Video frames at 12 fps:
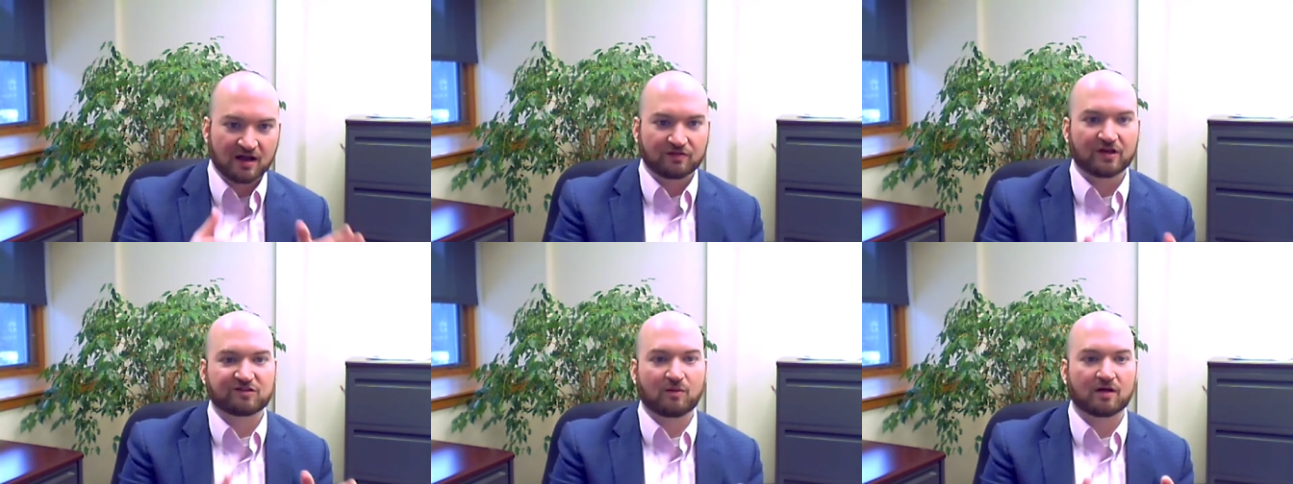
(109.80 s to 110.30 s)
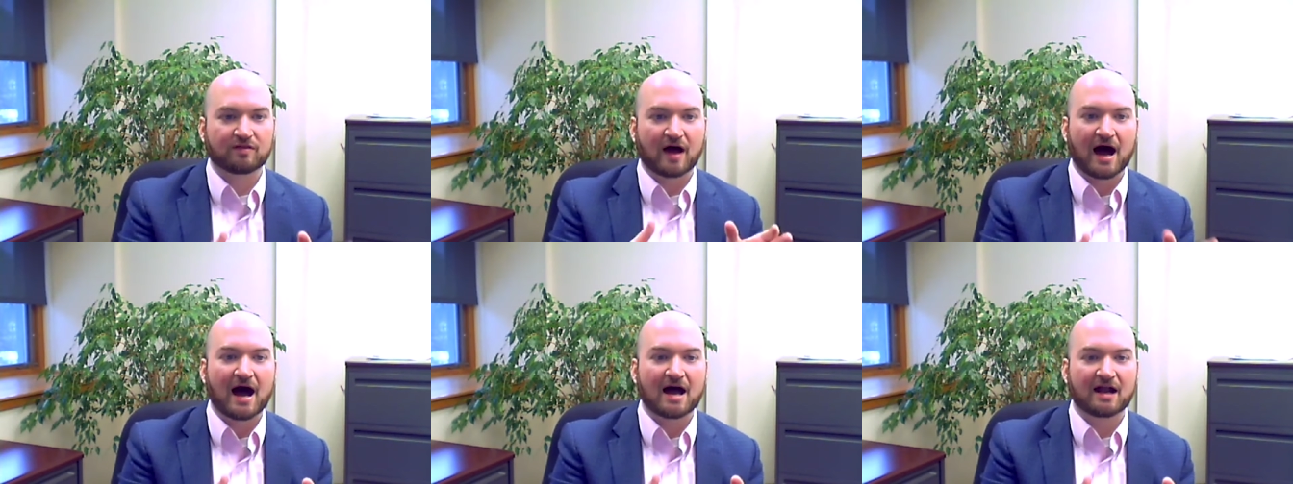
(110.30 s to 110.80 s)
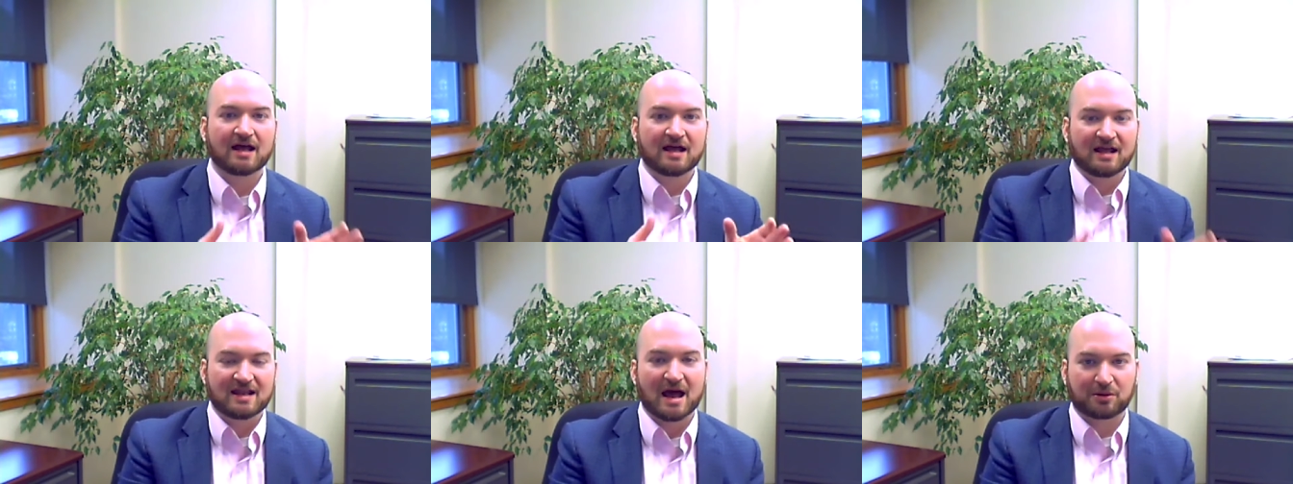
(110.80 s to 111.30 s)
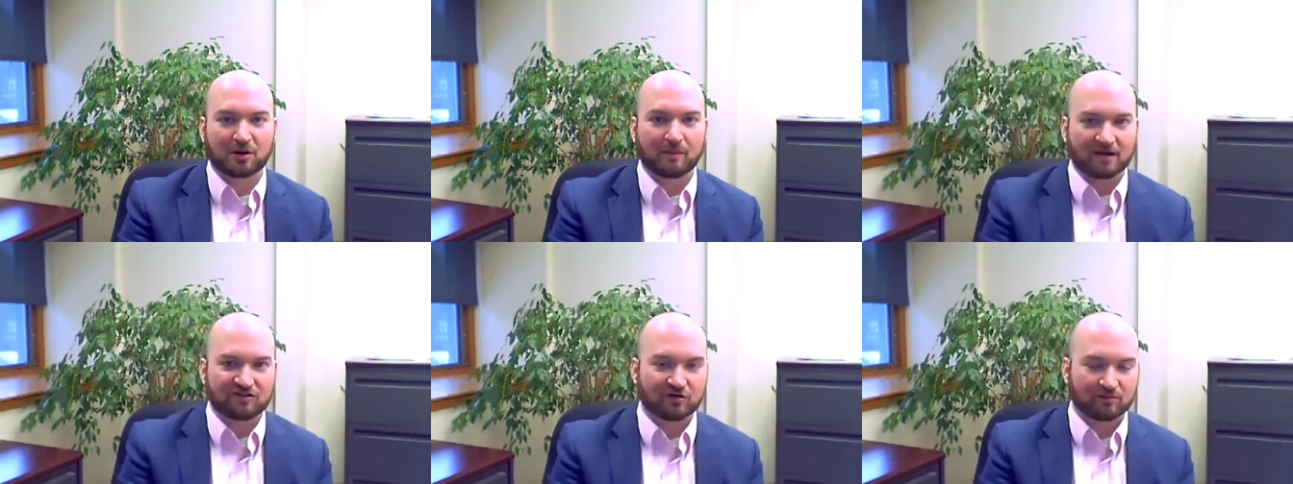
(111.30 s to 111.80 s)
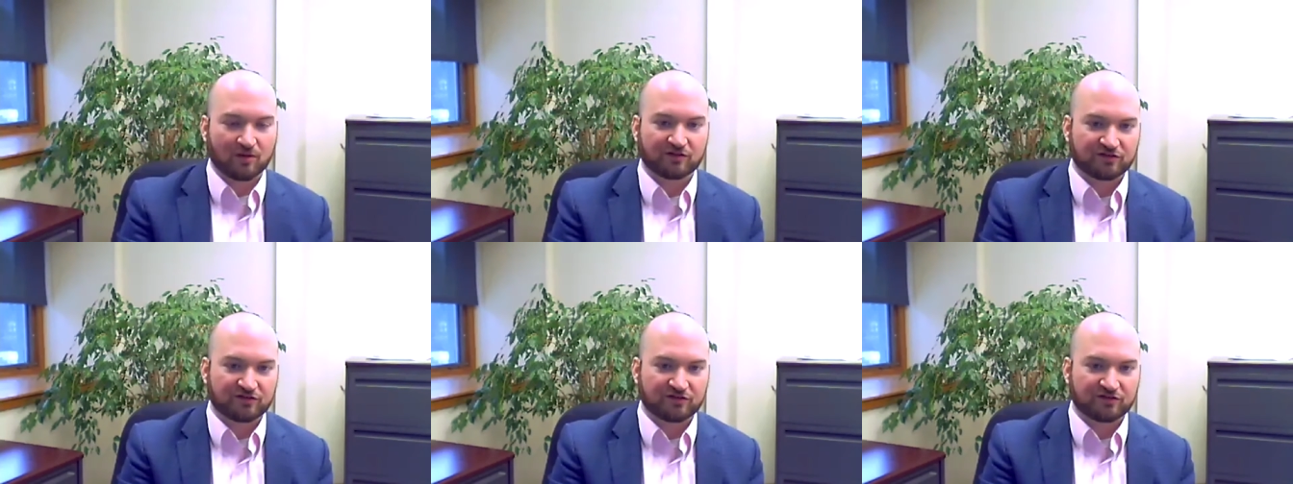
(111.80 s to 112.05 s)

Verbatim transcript: this month on National Mentoring Month,